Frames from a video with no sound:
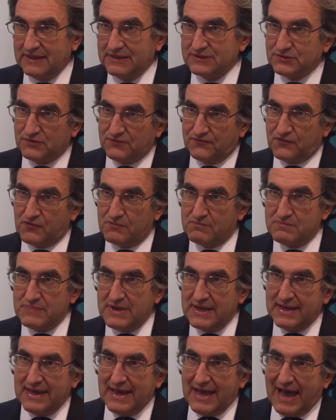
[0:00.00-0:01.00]
So from
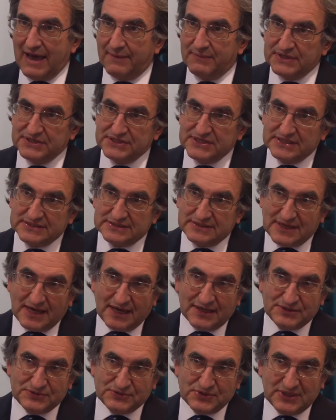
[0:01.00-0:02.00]
having just
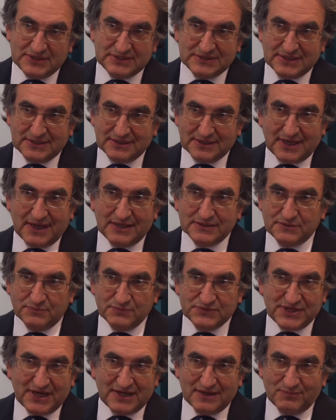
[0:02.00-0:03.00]
nitrates and
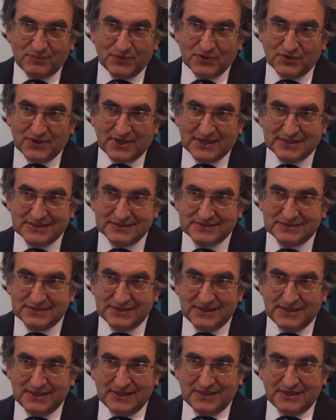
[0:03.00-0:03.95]
calcium channel blockers